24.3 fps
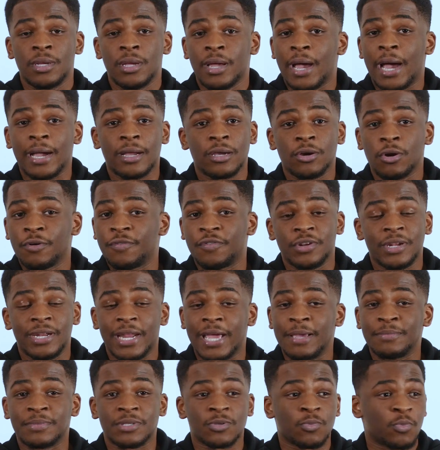I can go through the
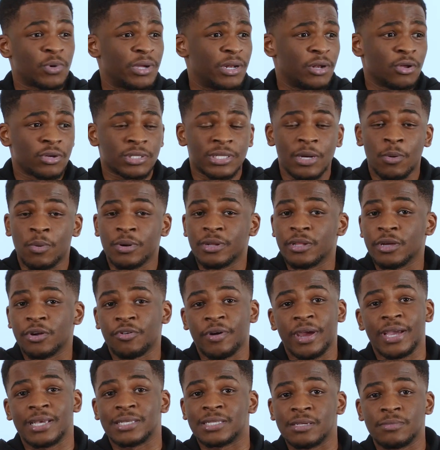names. It looks like one of the
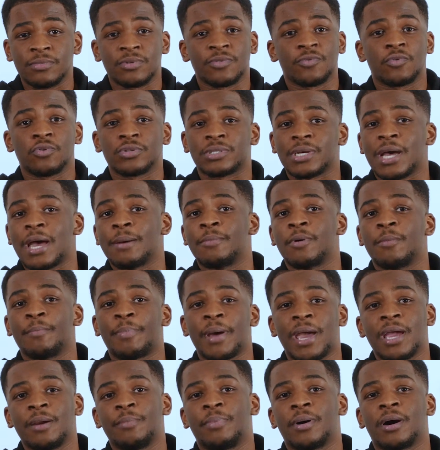greatest teams of all time on
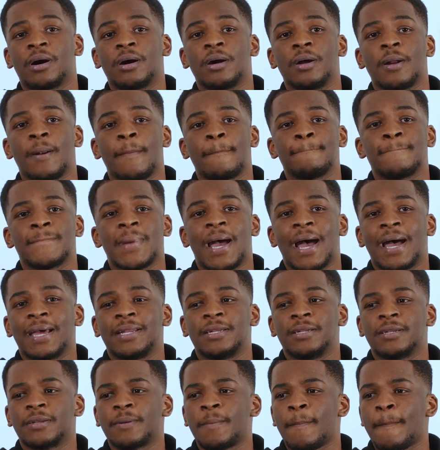paper.
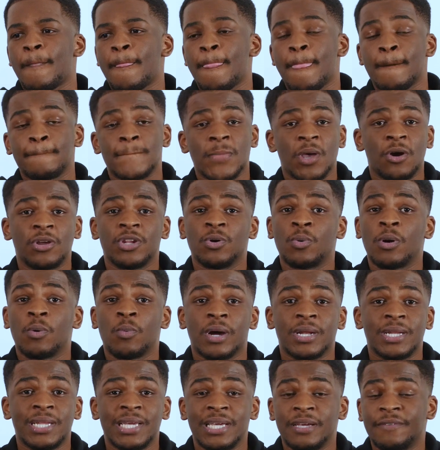And only won
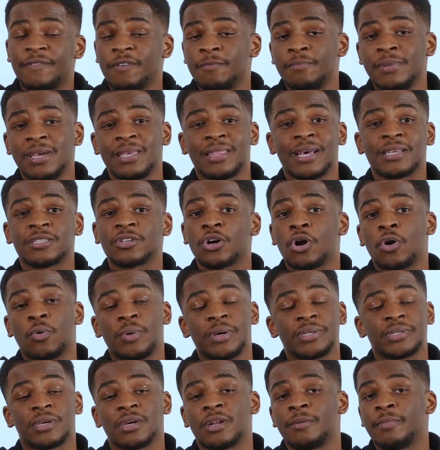1 league. For me, that's
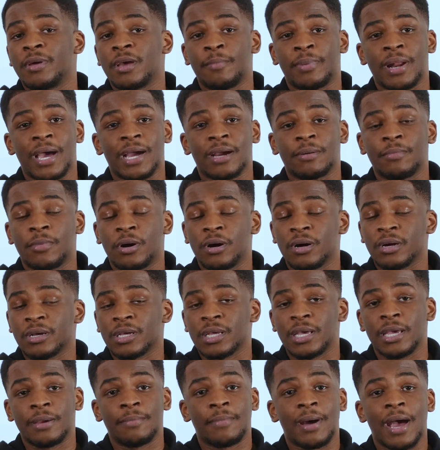always going to be a black mark,
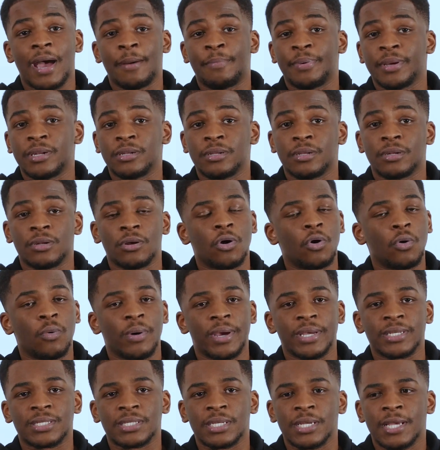in my opinion.
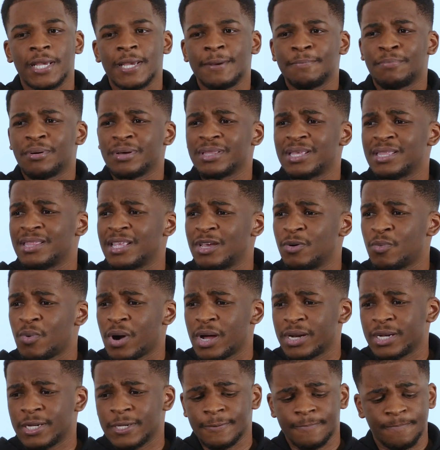Always. But then they
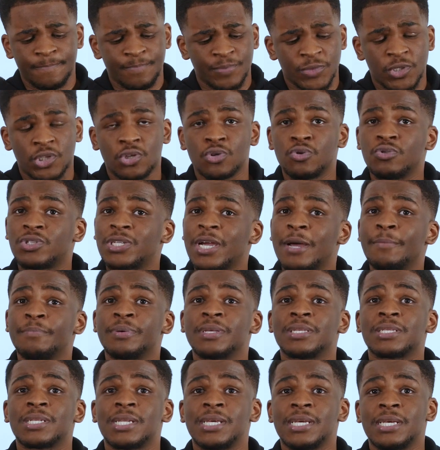won 2
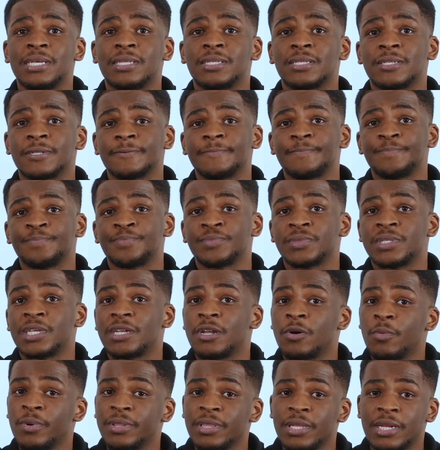Champions Leagues.
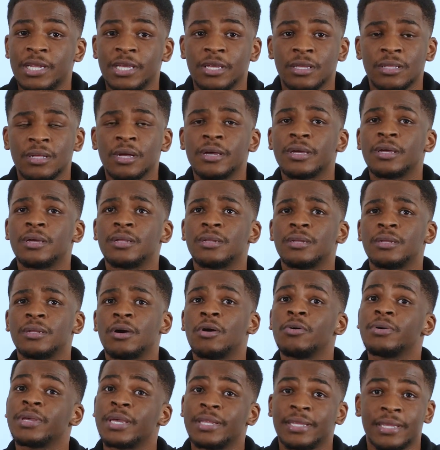Didn't win the league. No.
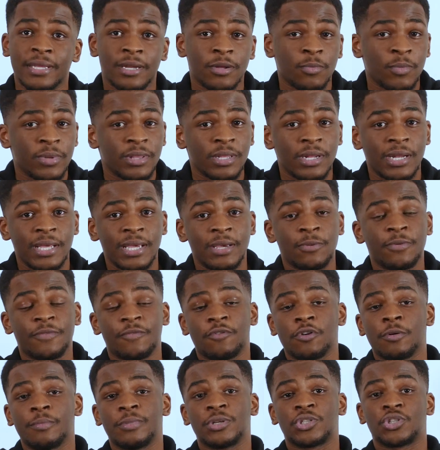Oh, yeah. Didn't win the league with
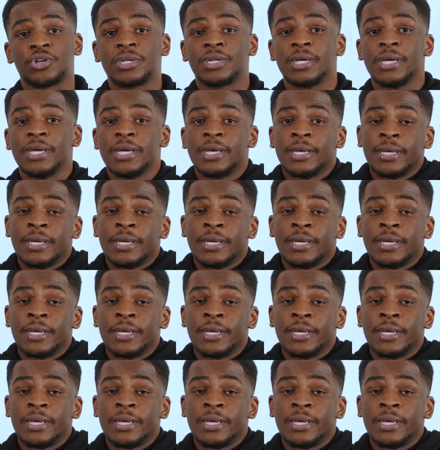Real Madrid.